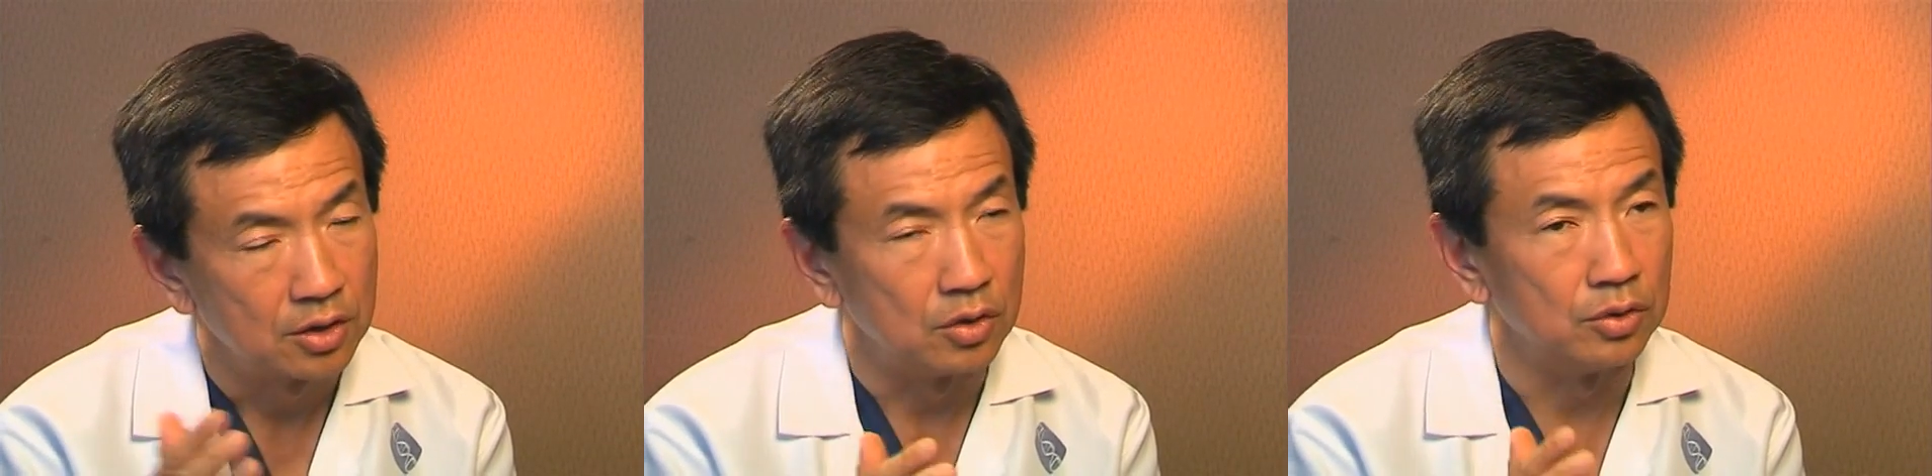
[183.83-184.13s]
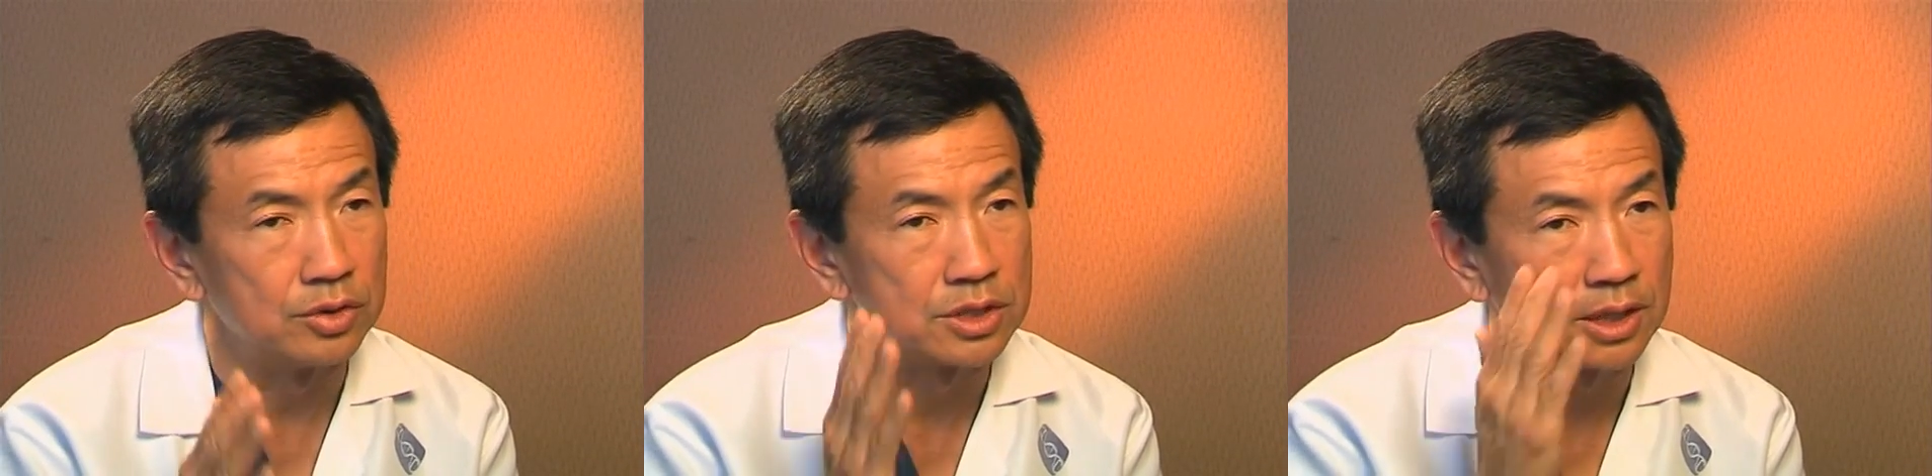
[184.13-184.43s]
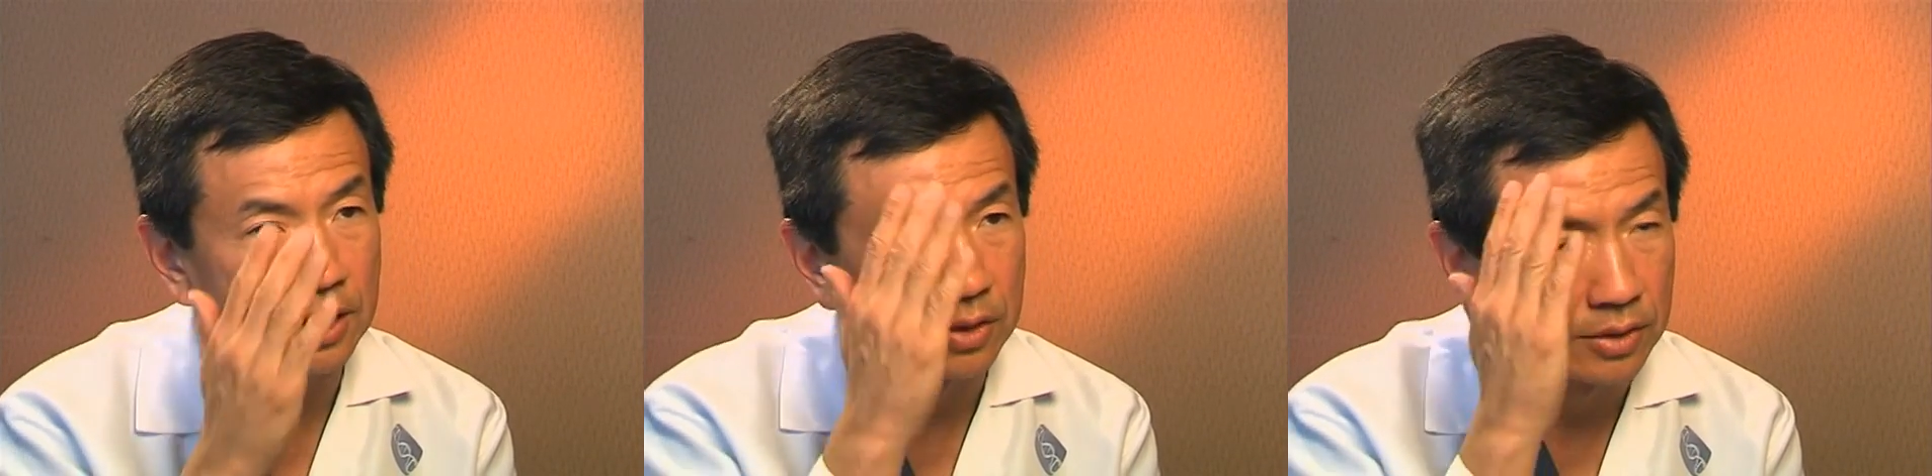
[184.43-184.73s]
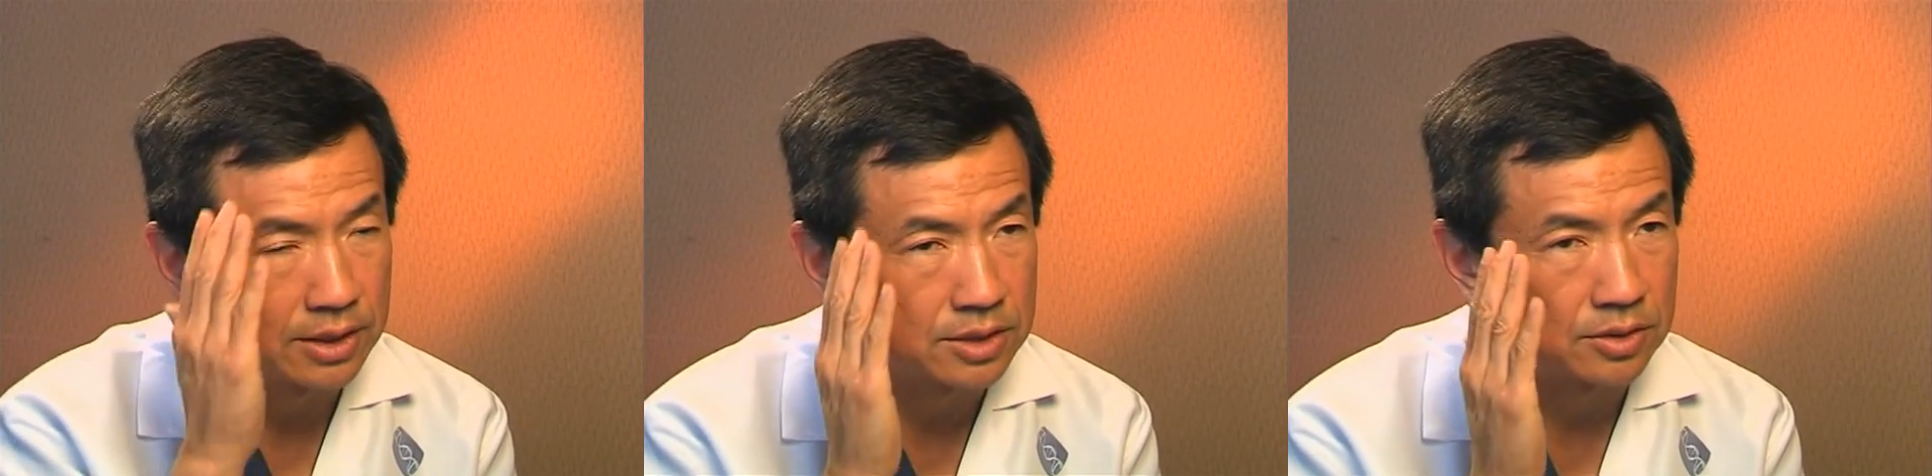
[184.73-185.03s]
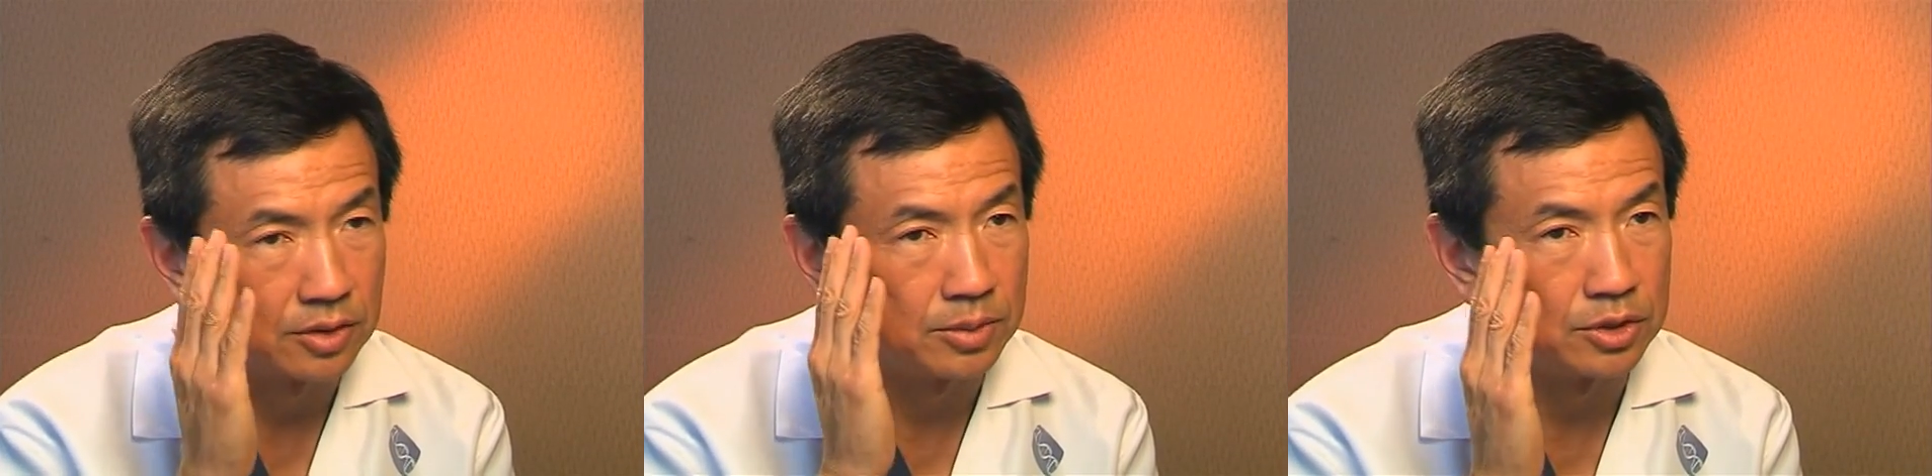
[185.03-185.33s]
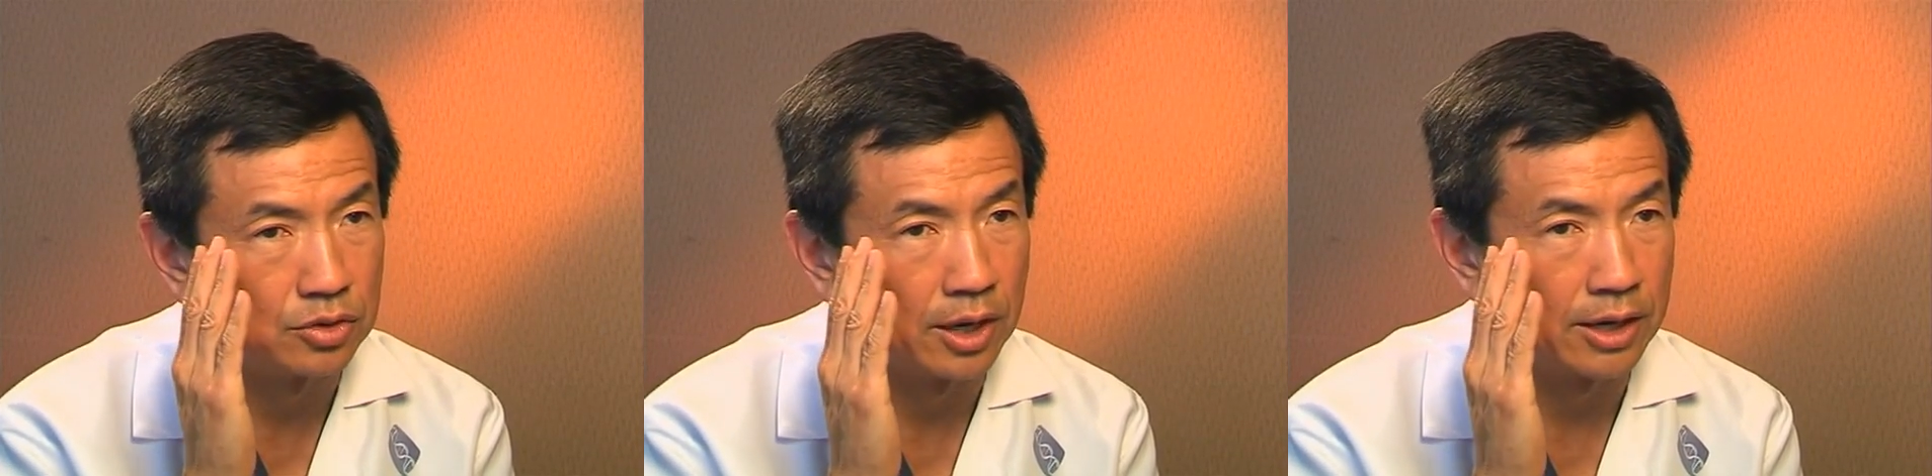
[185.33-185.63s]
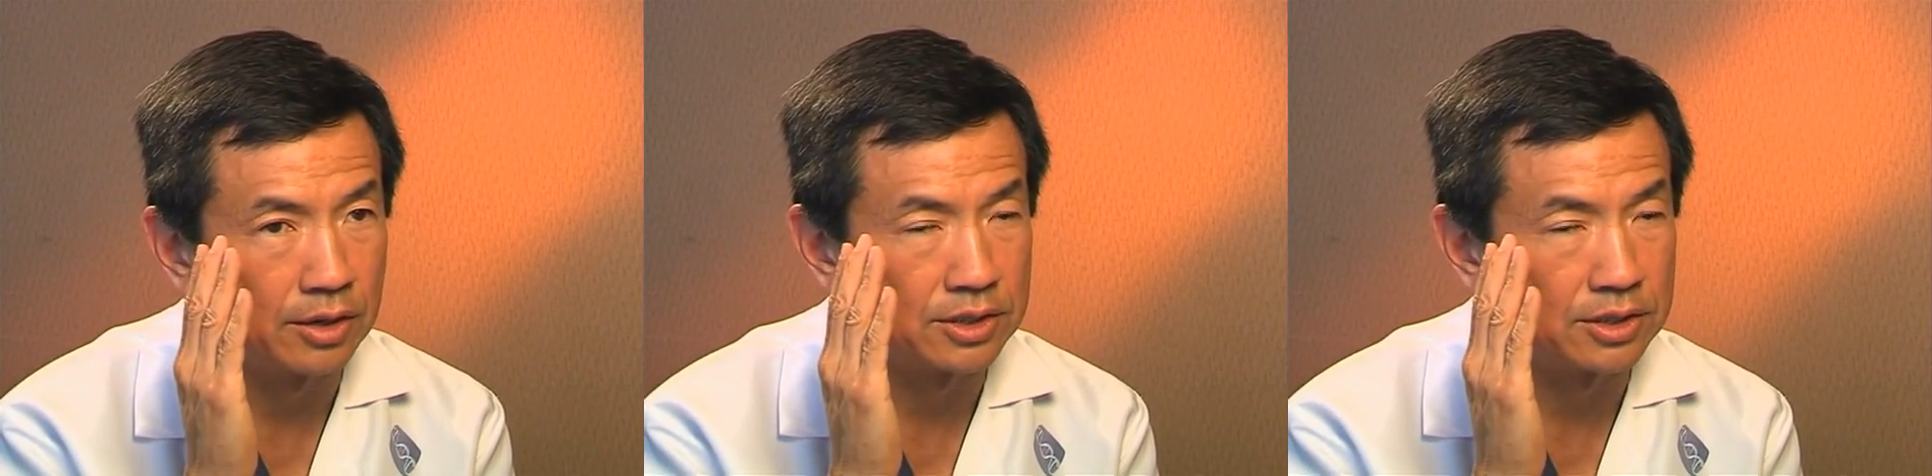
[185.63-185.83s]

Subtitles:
older side who has a little bit drier